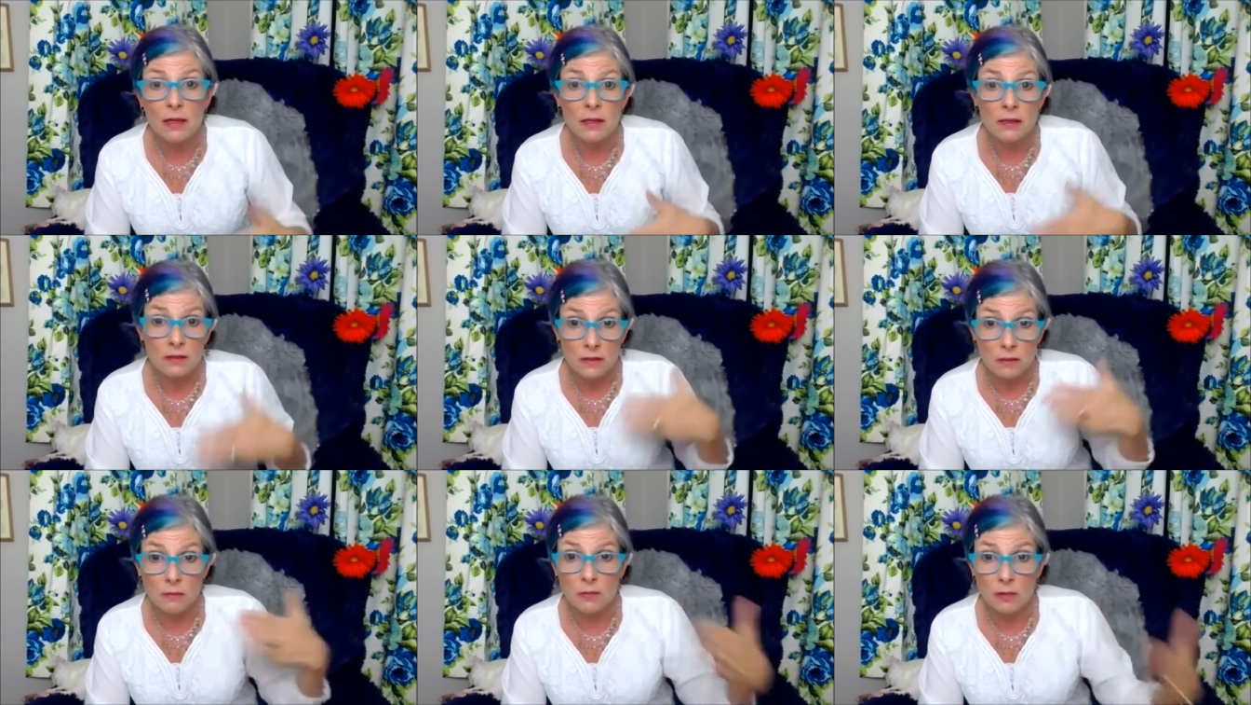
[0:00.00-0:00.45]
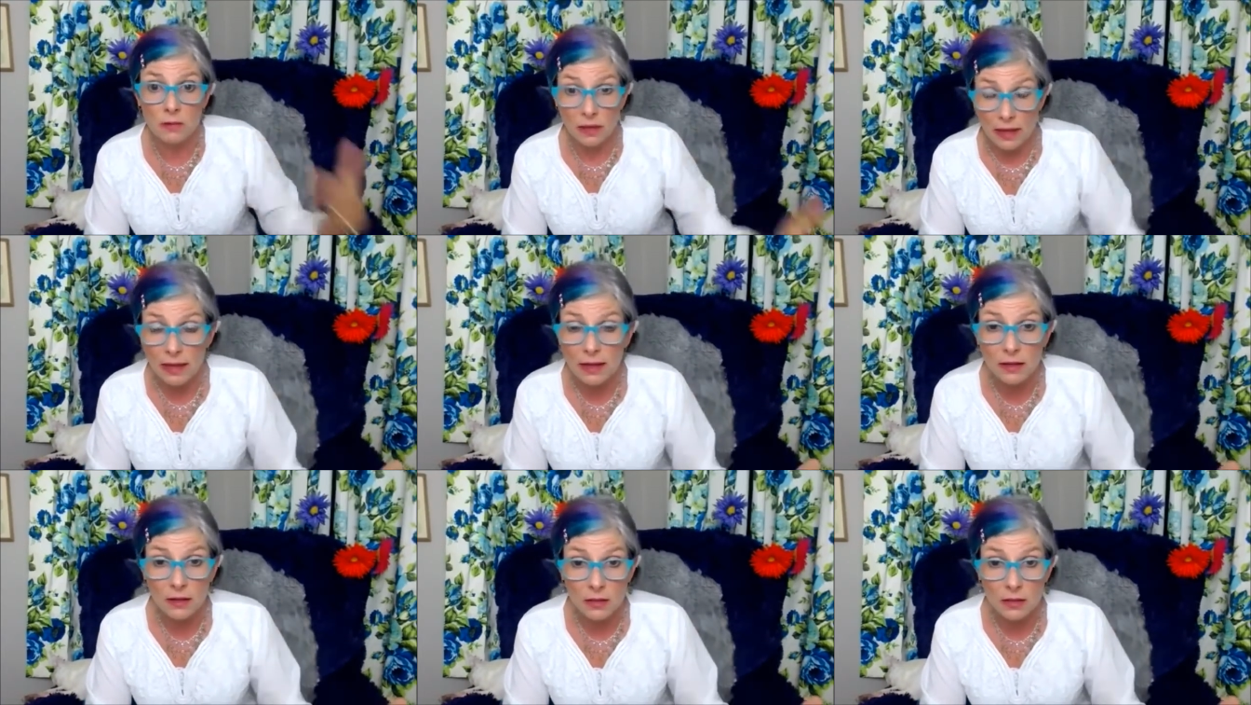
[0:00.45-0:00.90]
some
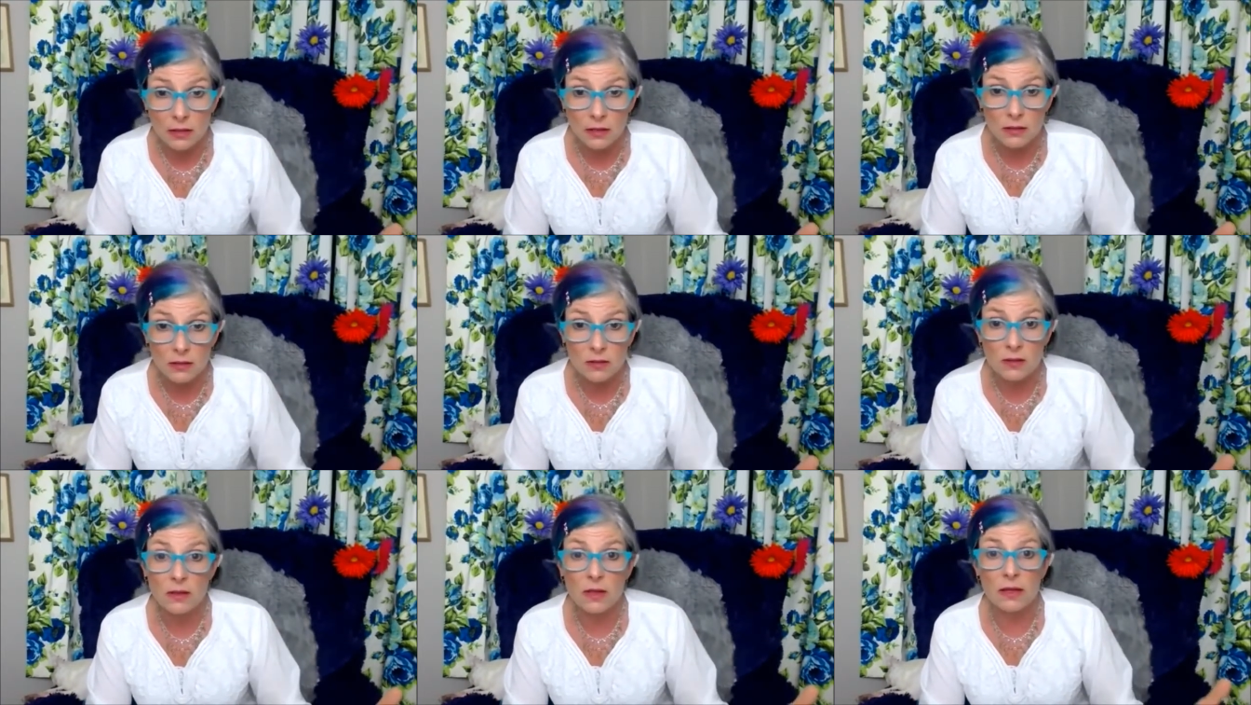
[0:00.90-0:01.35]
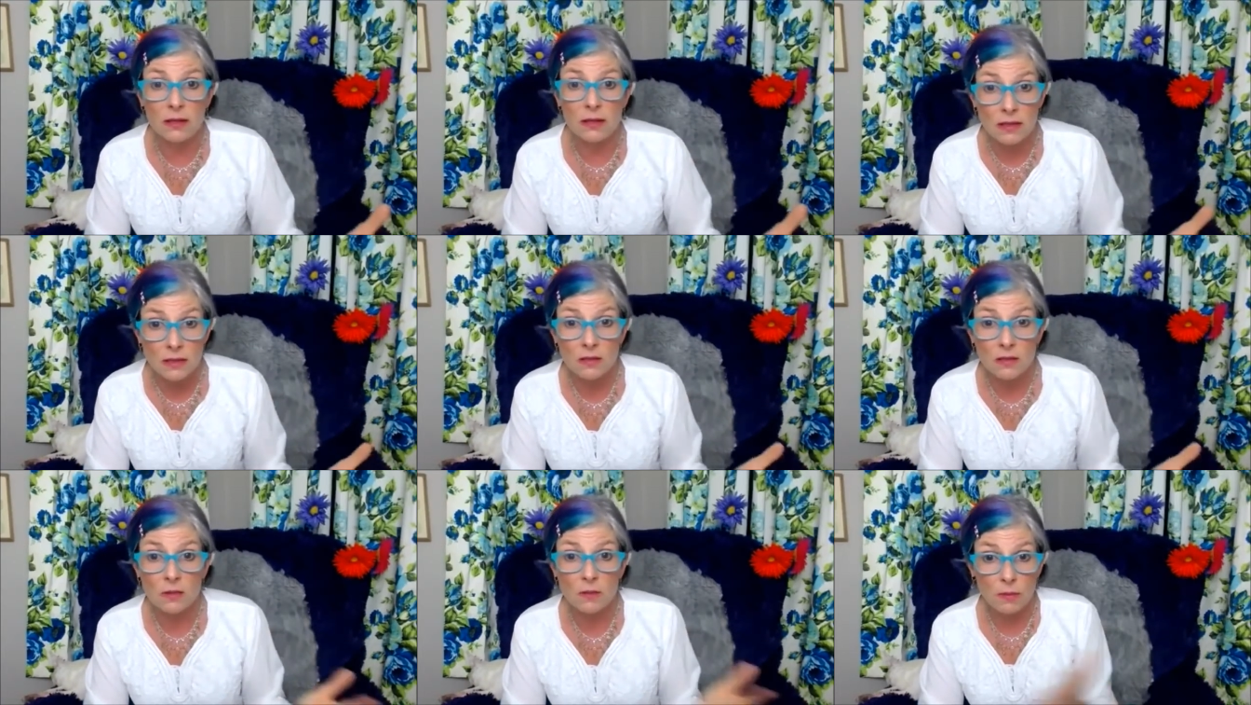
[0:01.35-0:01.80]
layers that
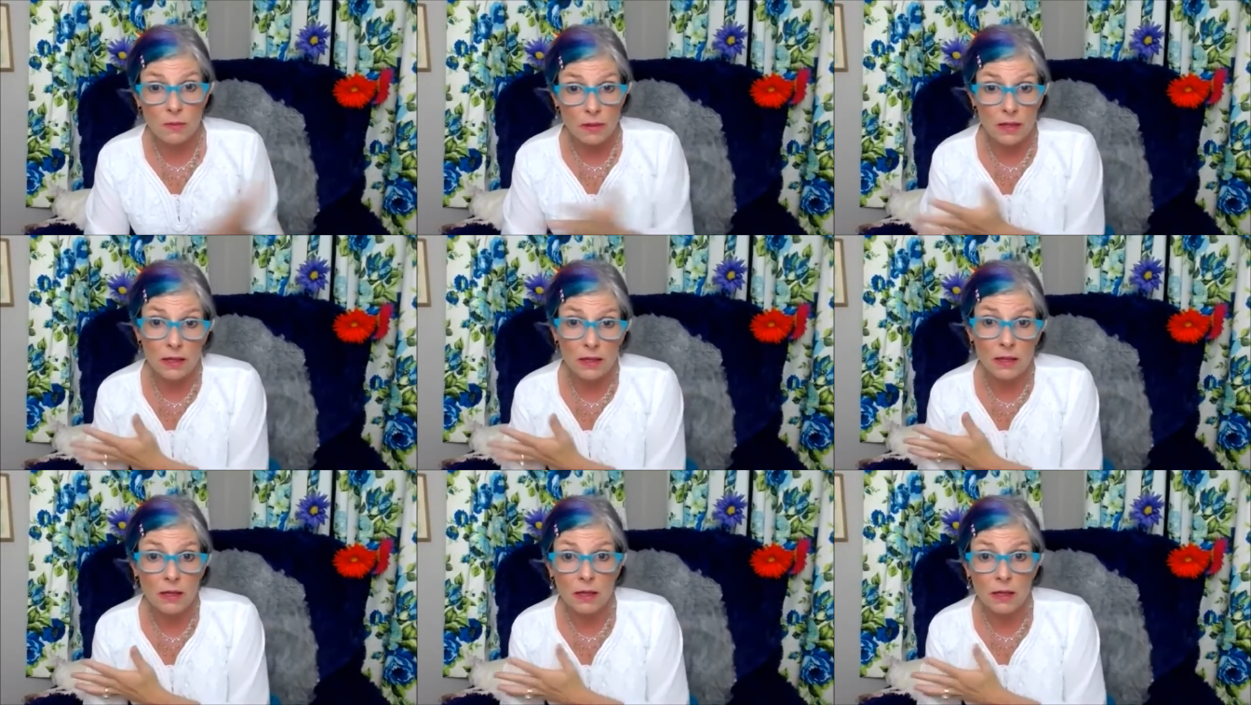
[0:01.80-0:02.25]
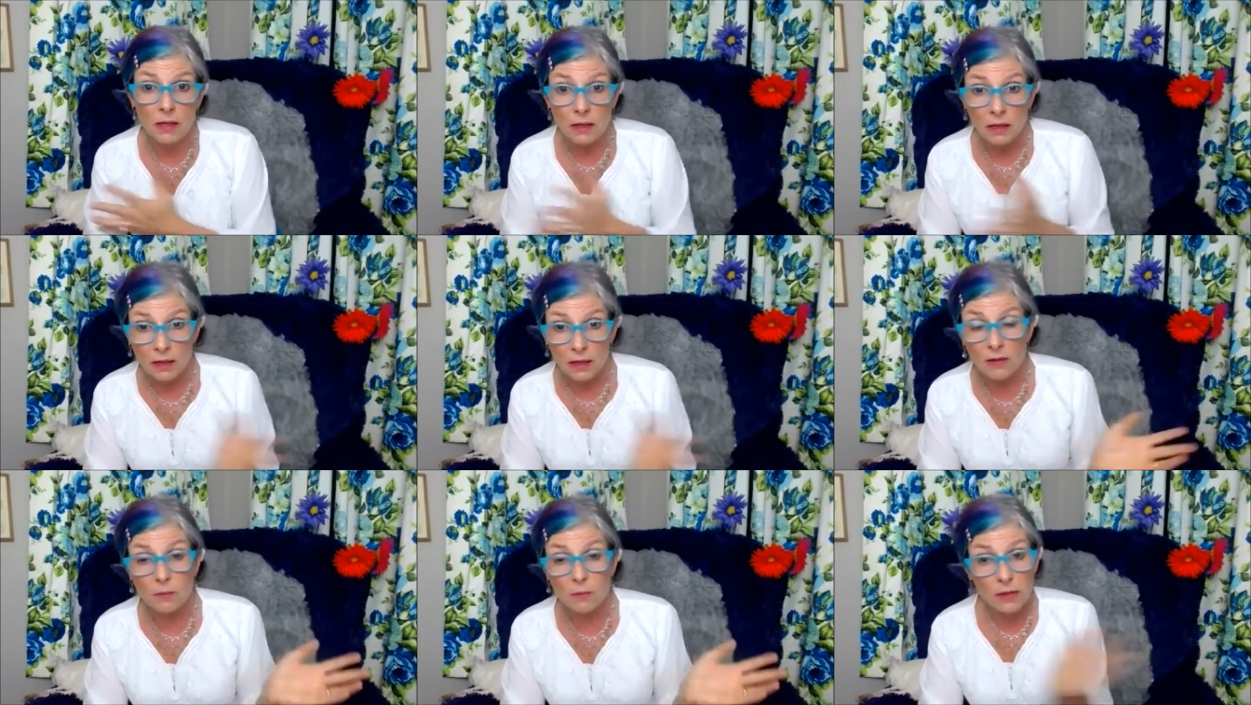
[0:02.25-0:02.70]
need to be
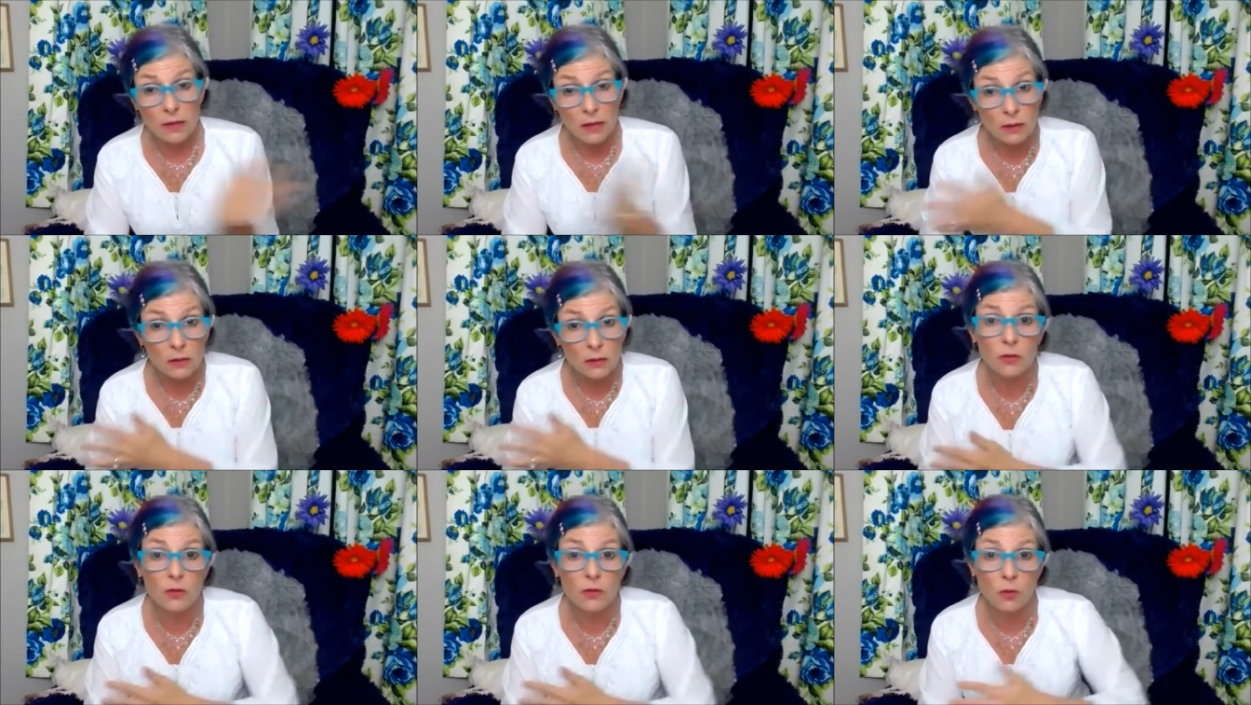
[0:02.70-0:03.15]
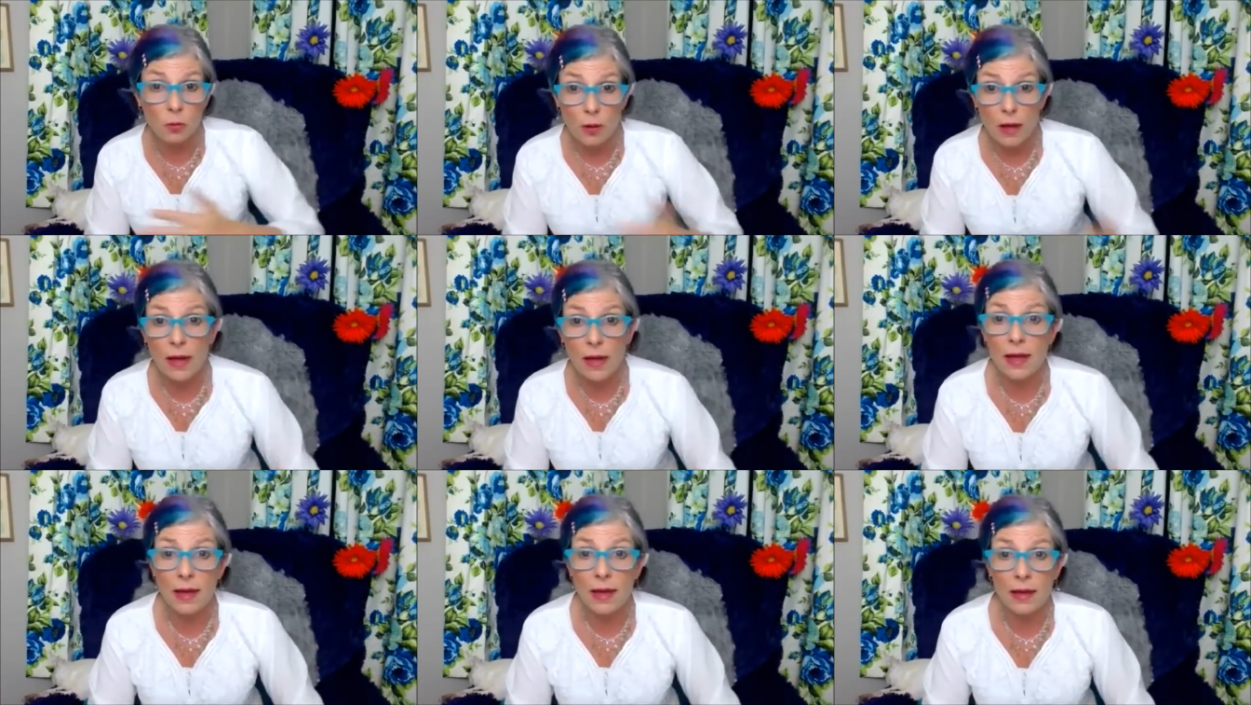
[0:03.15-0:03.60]
kind of peeled
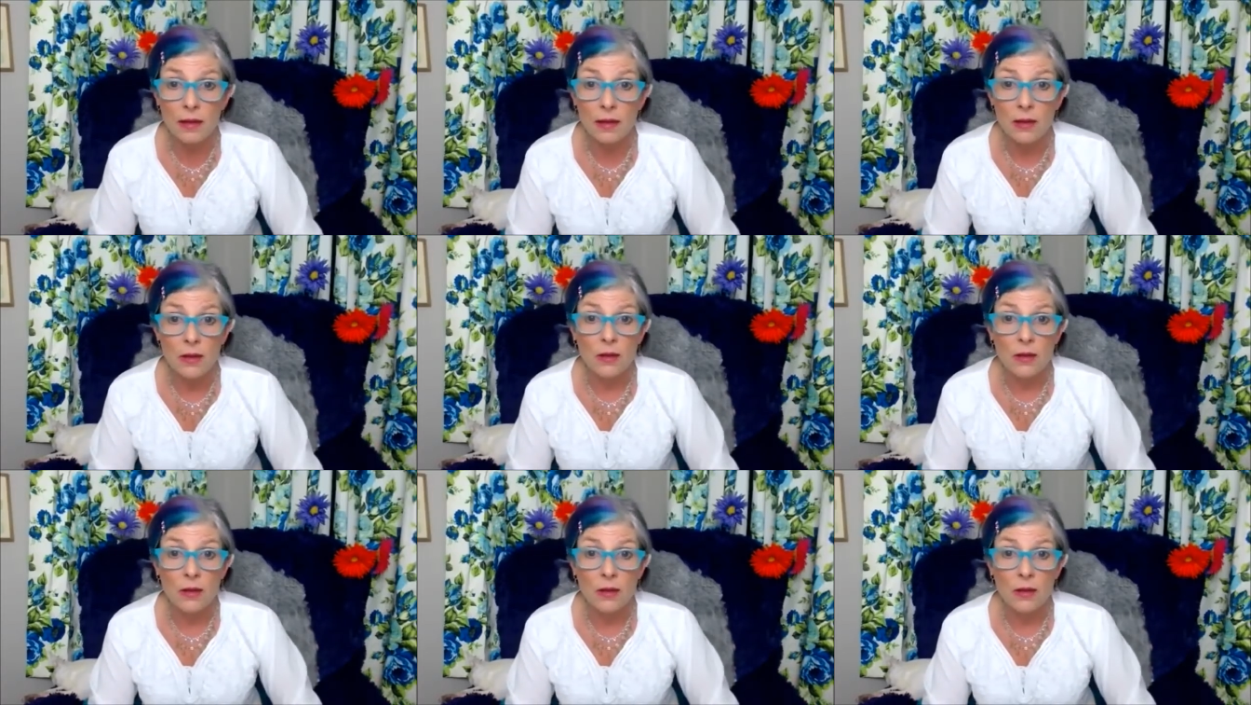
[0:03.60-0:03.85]
away